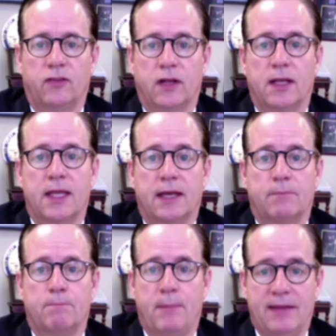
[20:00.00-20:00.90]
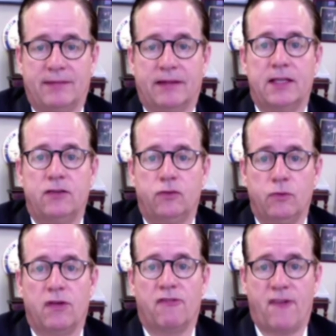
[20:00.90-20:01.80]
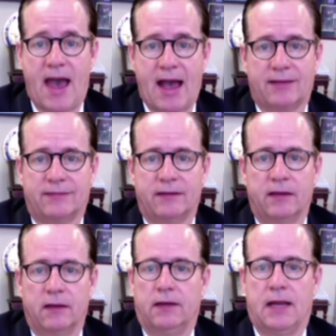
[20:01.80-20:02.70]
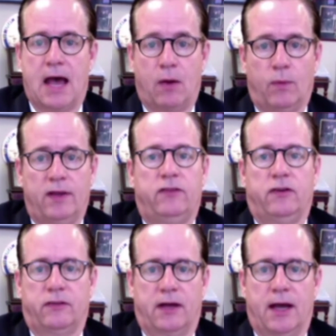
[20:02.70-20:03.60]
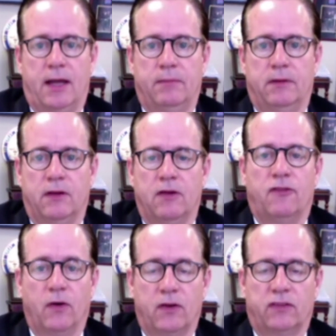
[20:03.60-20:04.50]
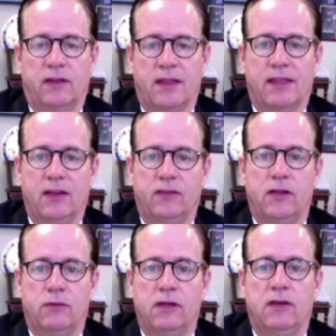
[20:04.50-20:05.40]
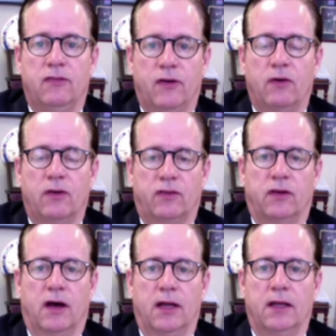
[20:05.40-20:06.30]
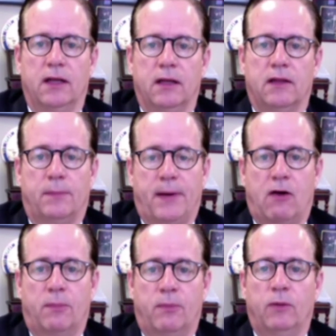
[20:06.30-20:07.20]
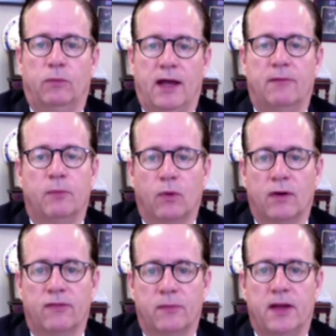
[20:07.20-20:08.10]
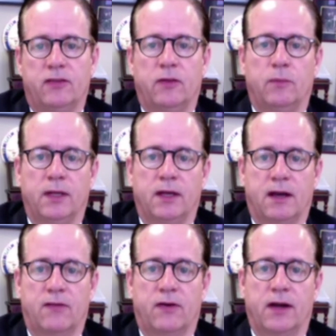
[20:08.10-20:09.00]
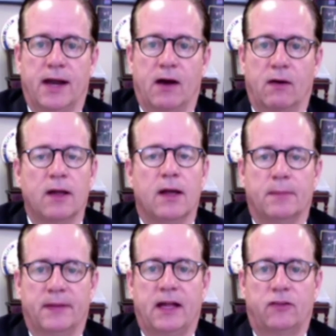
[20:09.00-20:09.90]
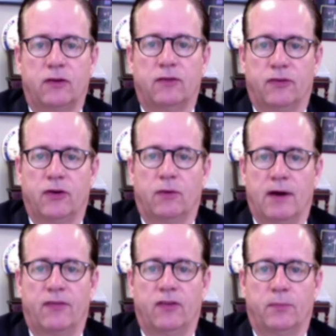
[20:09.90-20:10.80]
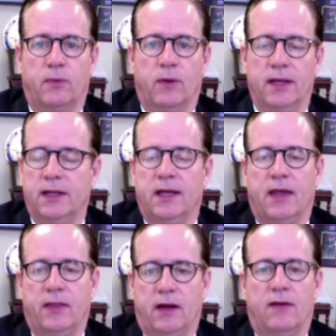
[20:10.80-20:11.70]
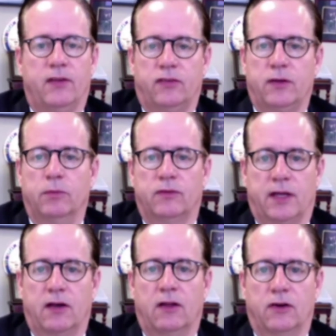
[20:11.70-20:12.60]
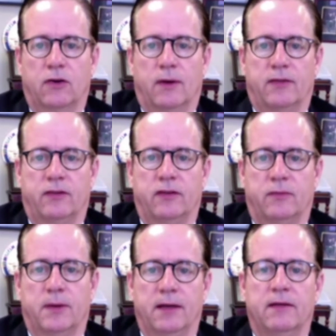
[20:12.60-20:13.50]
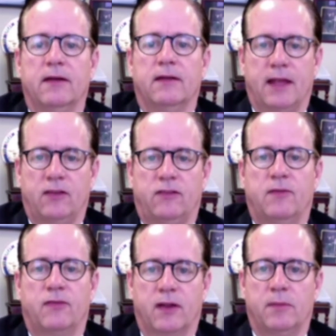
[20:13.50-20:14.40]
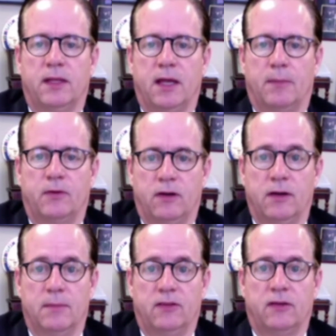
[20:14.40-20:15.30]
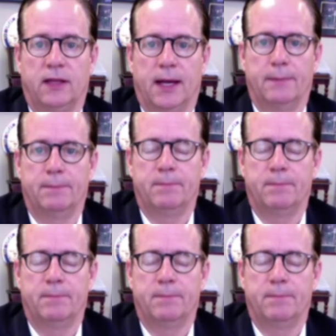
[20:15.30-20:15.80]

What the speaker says: is going to get basically to the facts, not waste your time, focus on the things that you need to focus on. The PowerPoint will have more information than we can cover in an hour, but that's good for your reference point. And then obviously we'll take all your questions. But thanks, Tim, for giving me the opportunity to mention that.